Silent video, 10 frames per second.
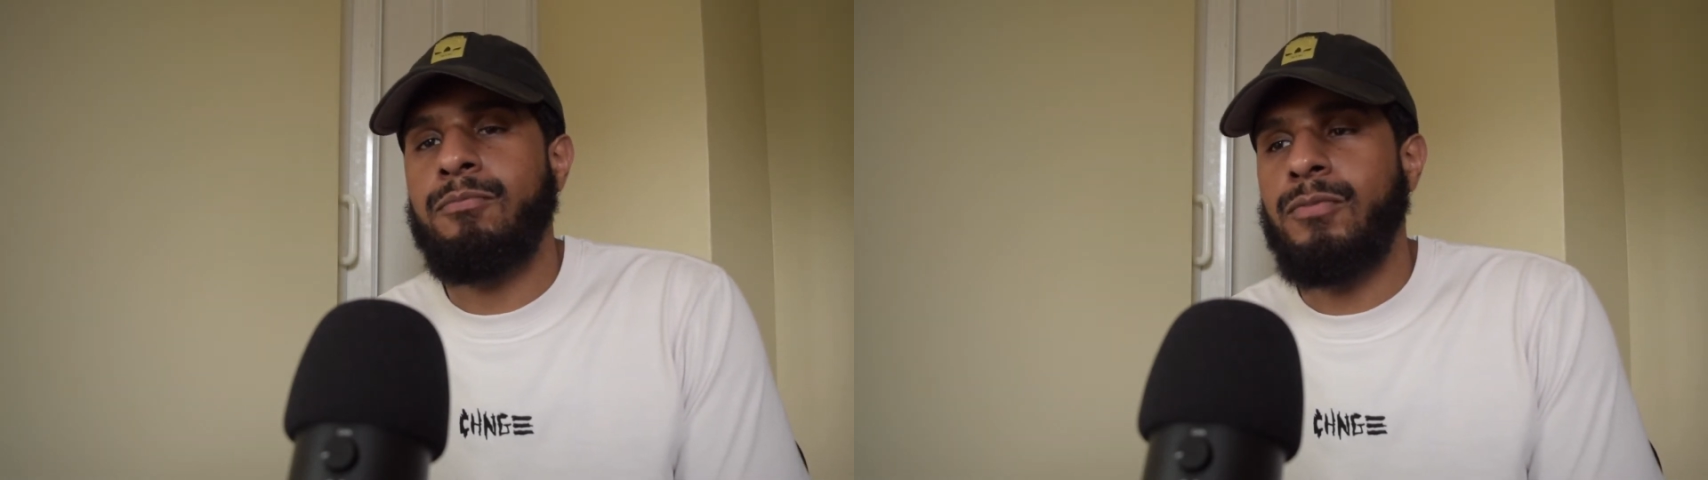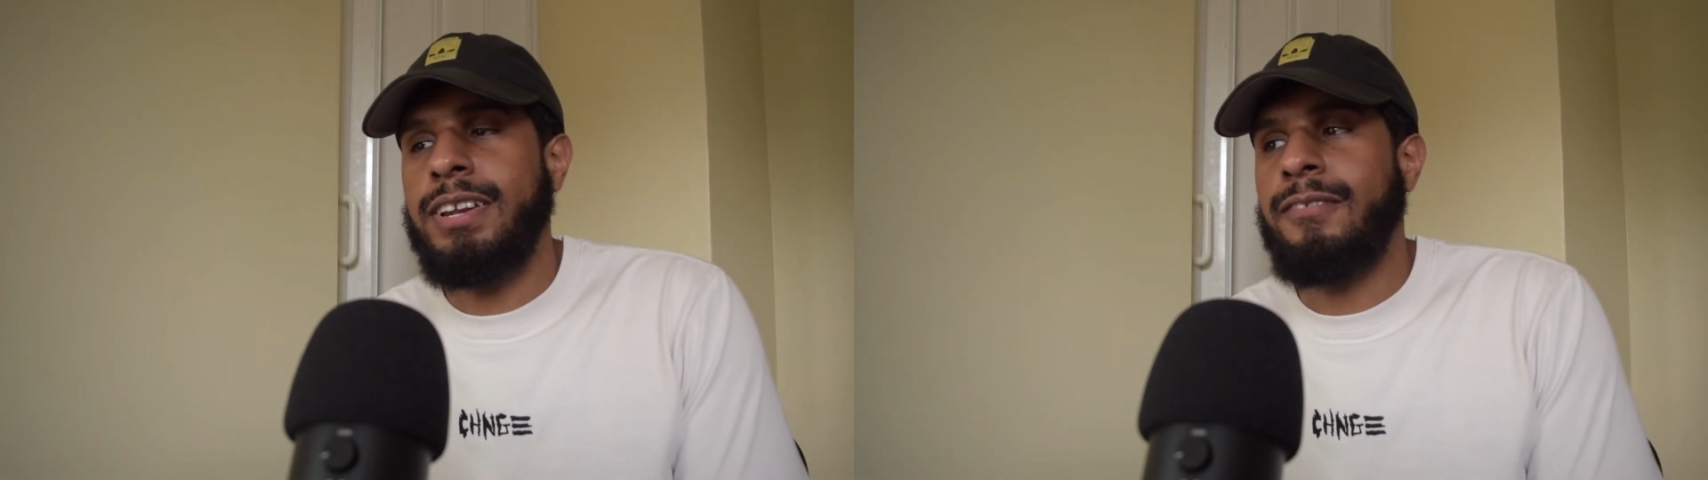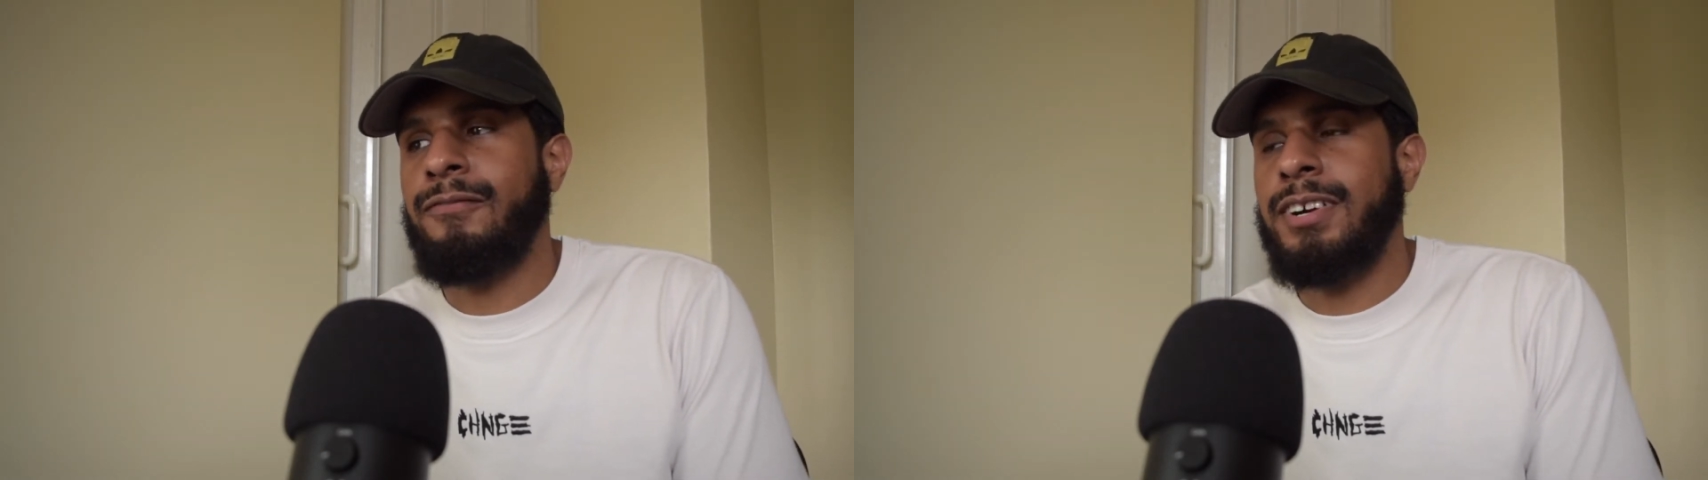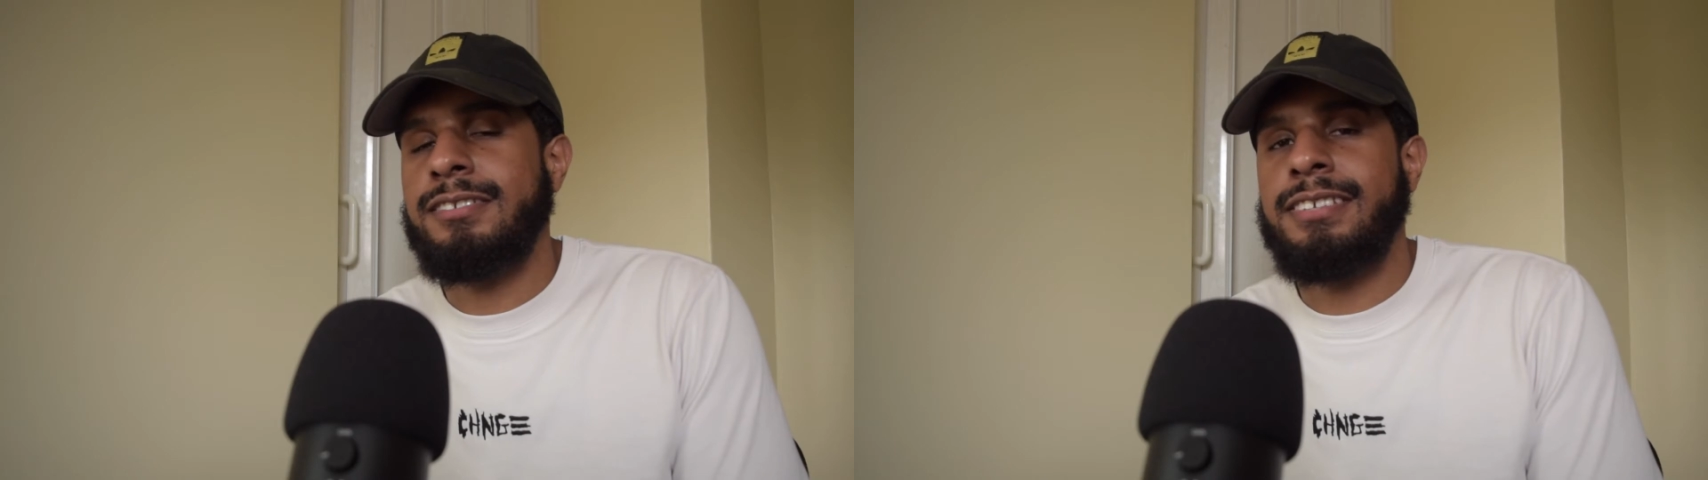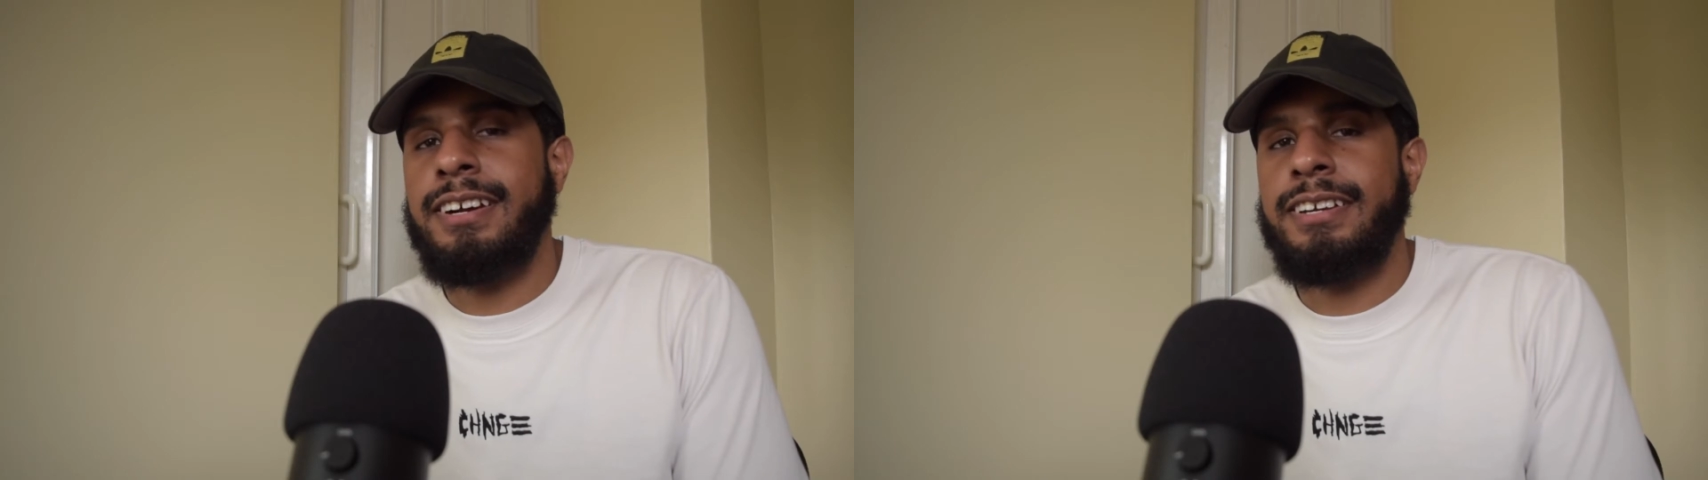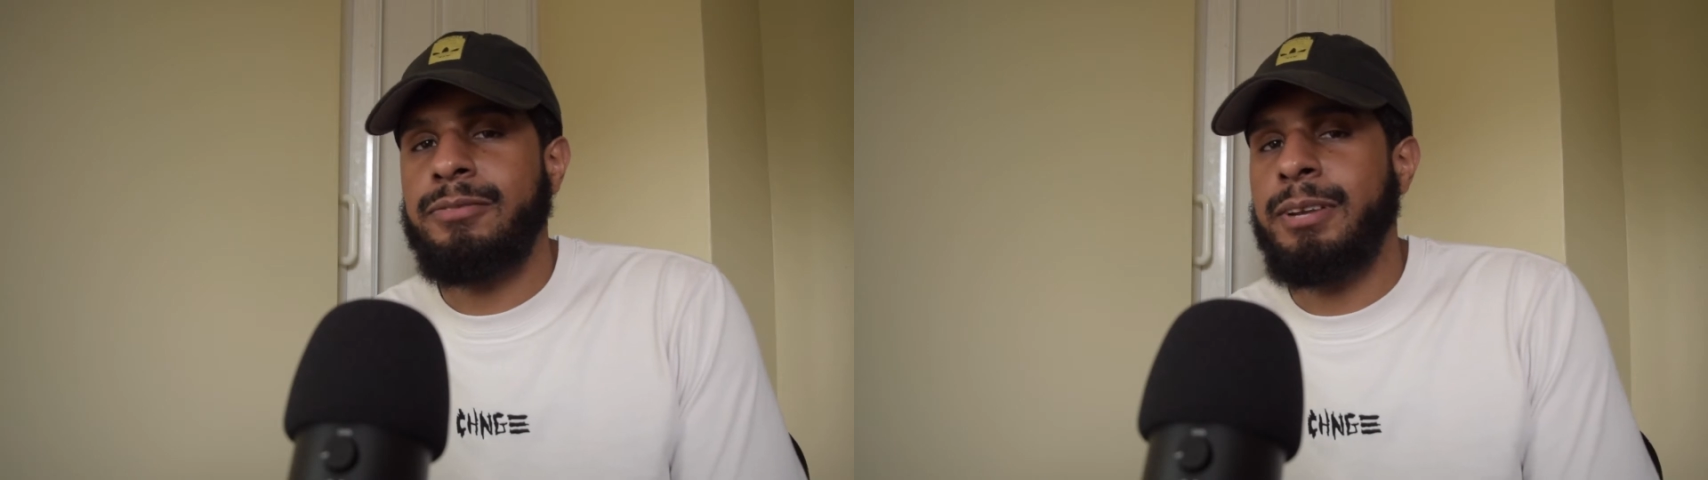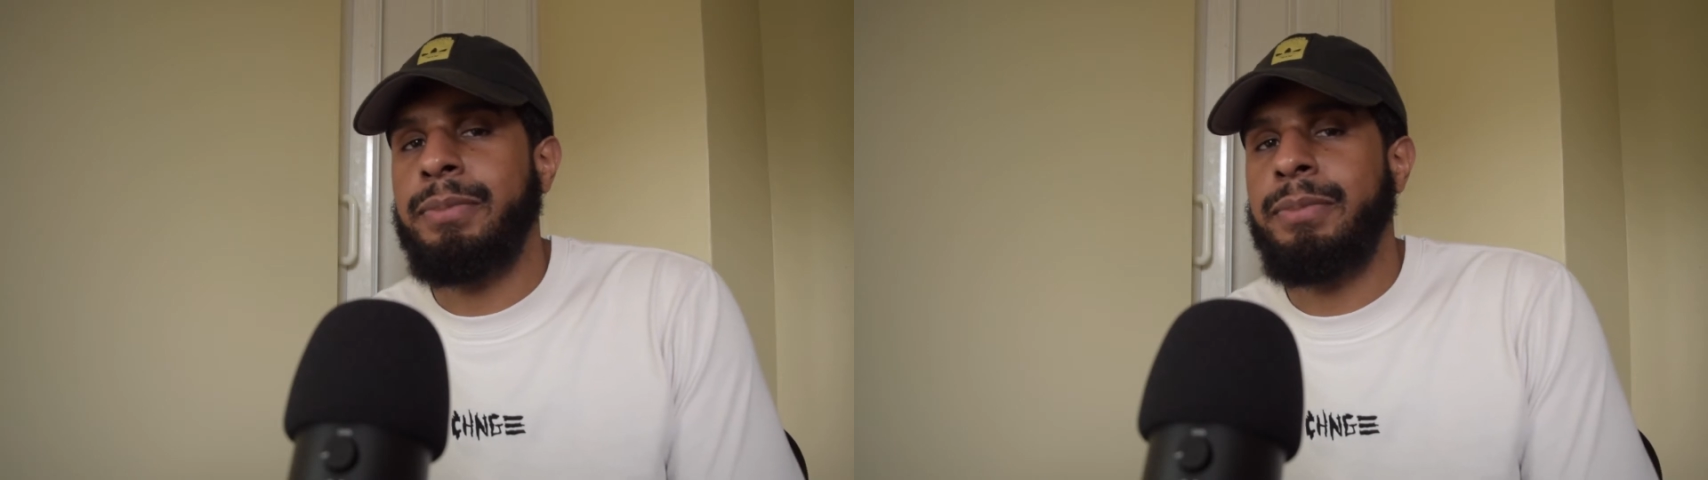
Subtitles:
when it first started, when the